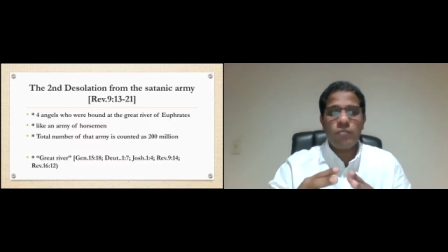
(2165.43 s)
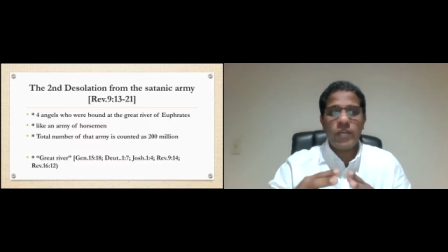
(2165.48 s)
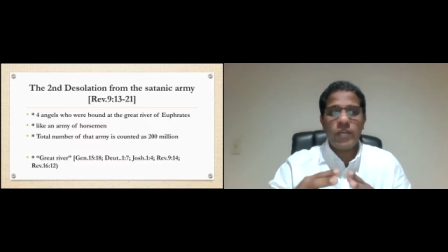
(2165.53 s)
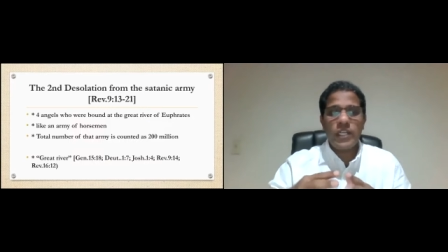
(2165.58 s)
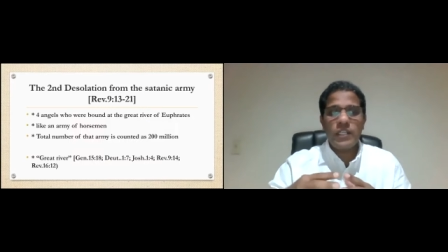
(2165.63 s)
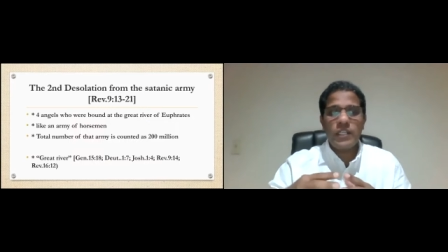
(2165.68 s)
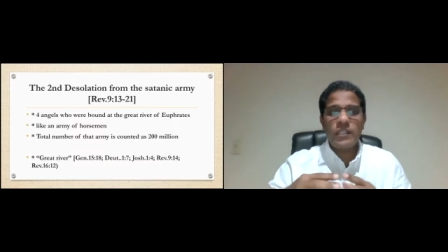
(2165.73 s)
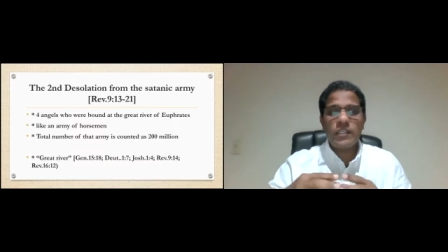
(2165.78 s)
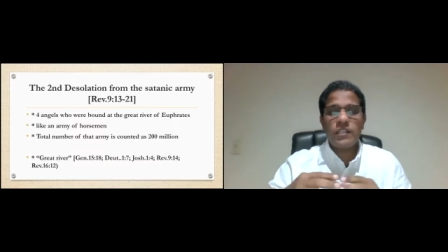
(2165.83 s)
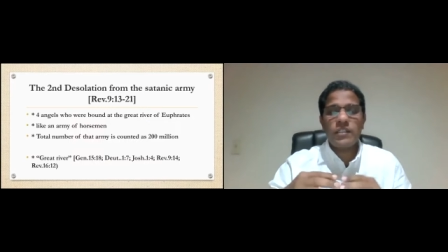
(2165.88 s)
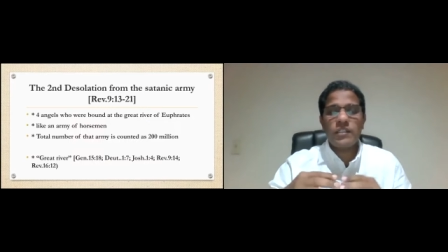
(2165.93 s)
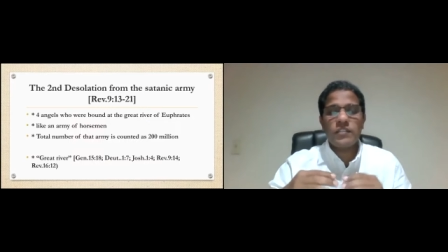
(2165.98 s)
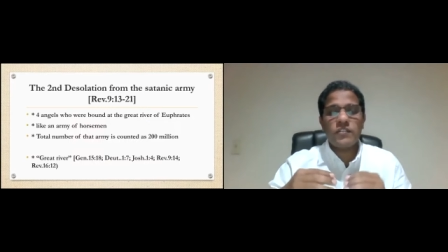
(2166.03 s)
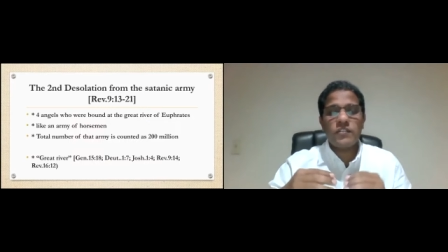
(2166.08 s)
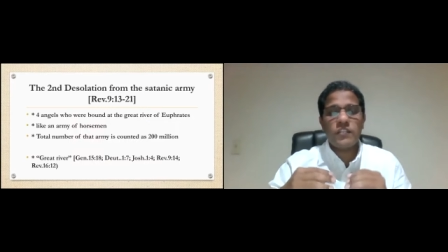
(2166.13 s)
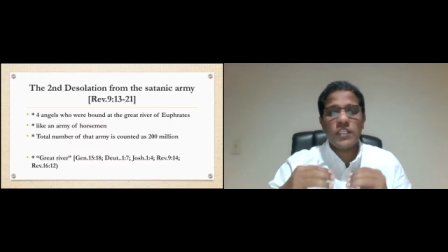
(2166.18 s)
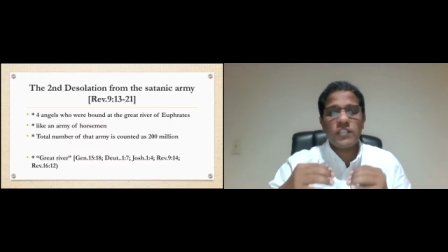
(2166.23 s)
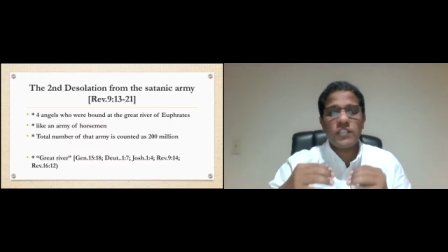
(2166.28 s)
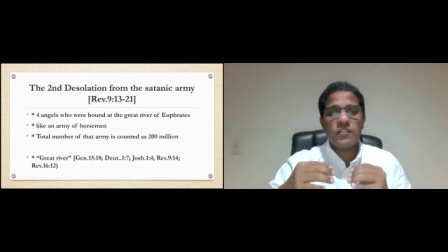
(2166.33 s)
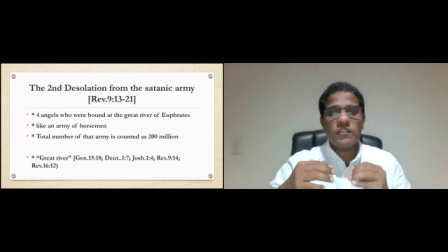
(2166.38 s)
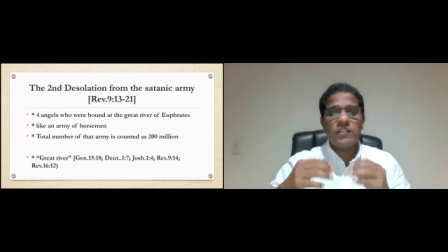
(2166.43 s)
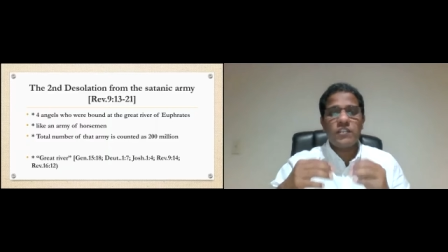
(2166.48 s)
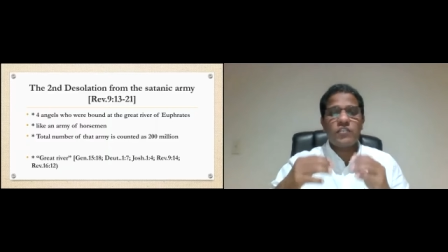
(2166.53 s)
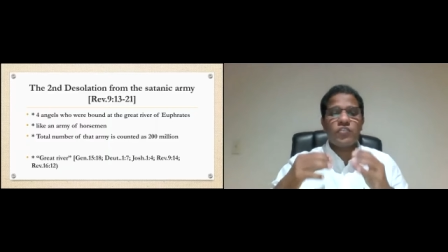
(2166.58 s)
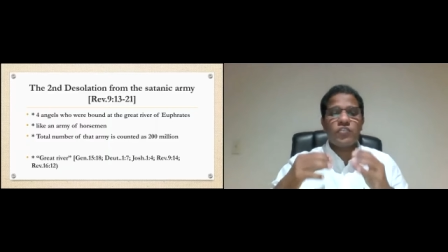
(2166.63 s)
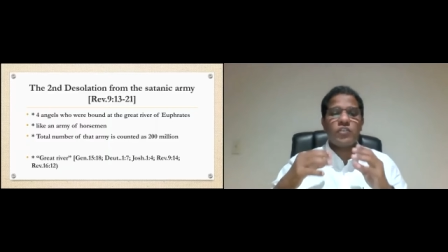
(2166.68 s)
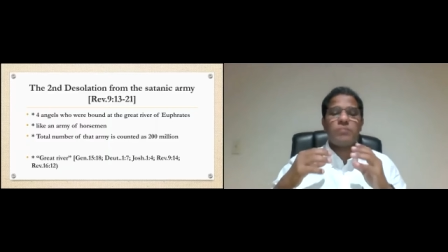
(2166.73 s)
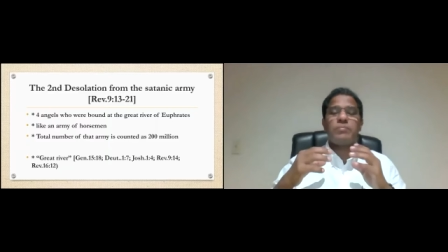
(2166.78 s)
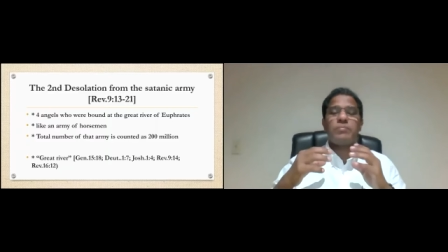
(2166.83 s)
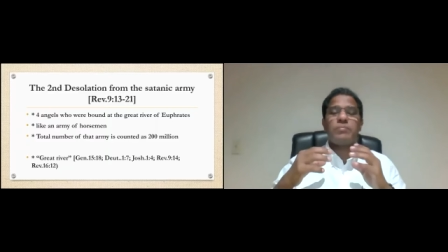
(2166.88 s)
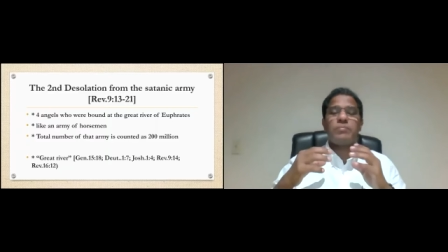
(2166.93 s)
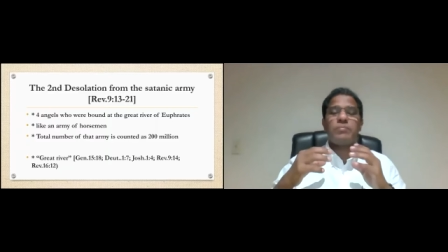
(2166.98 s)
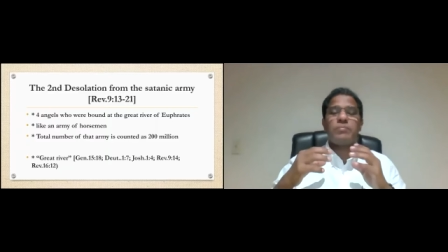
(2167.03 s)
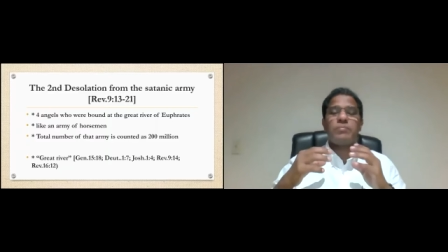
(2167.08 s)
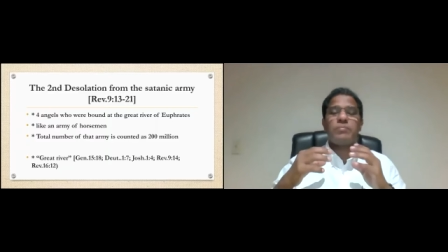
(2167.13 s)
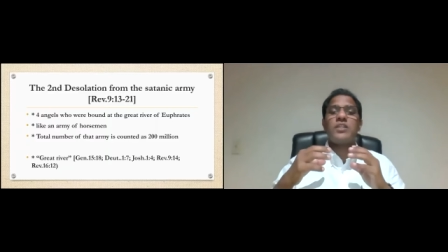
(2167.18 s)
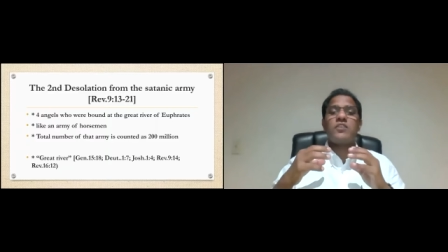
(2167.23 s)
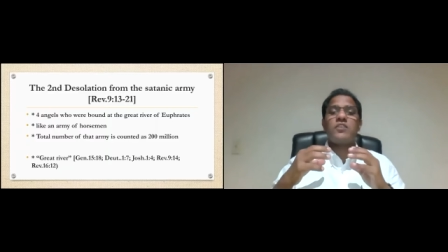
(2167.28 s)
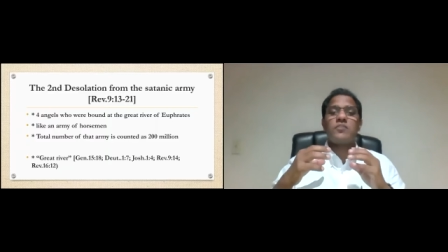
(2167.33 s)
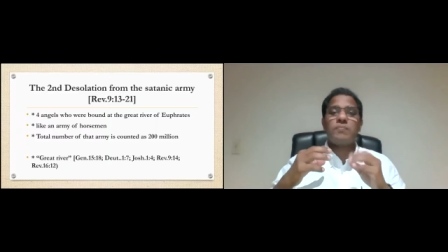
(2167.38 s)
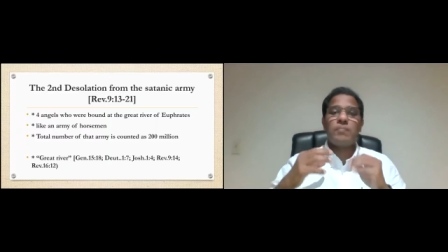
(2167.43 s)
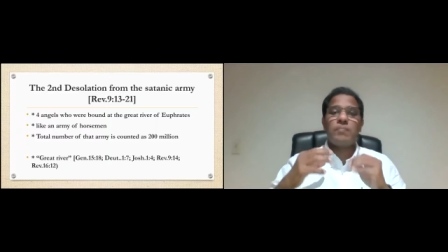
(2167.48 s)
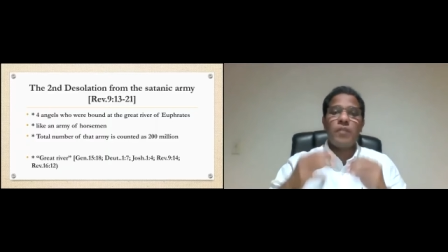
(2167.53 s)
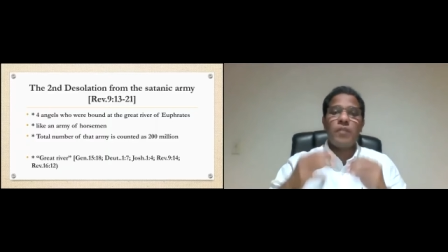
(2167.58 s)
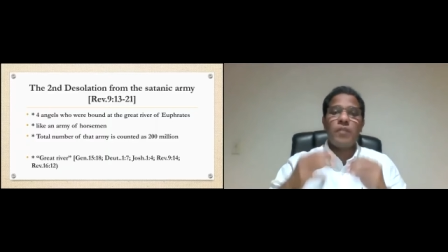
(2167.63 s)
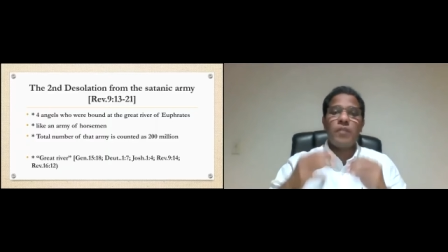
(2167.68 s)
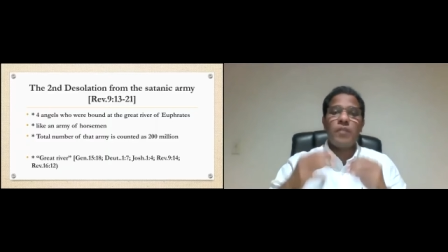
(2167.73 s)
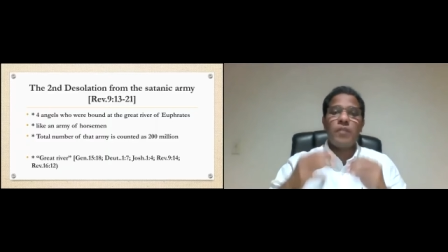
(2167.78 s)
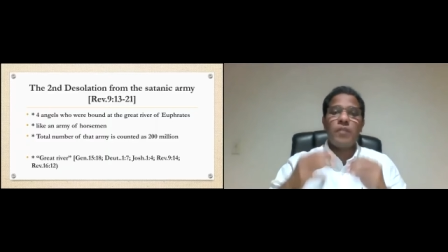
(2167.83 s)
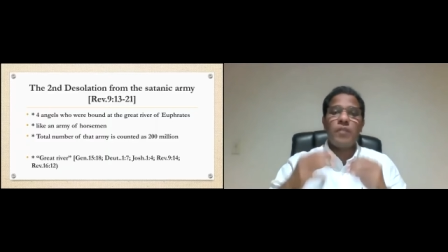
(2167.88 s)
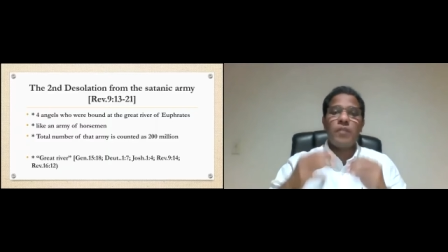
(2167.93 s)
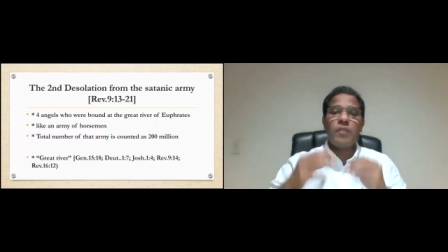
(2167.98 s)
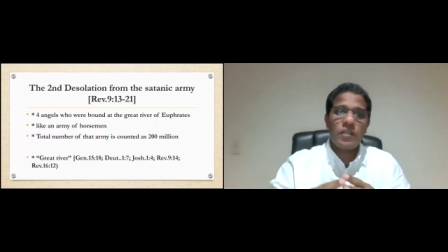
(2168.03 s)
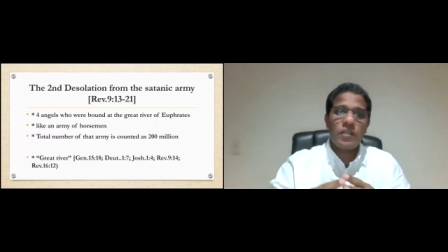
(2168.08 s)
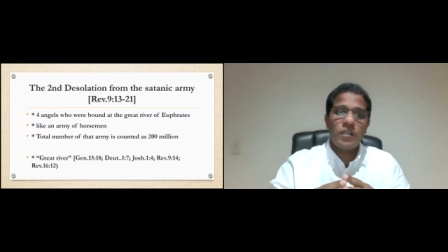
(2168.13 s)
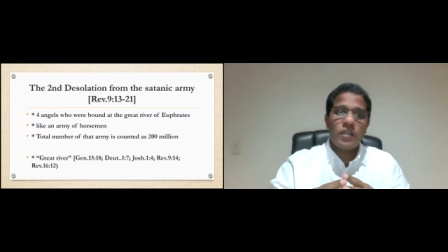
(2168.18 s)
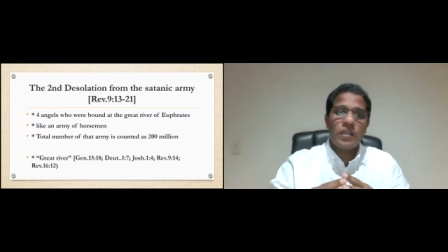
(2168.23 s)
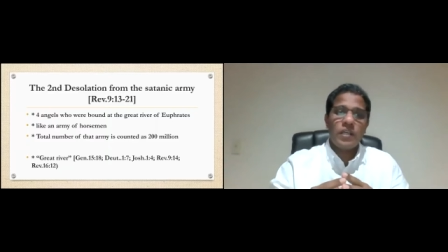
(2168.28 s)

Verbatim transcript: when the sixth trumpet is blown,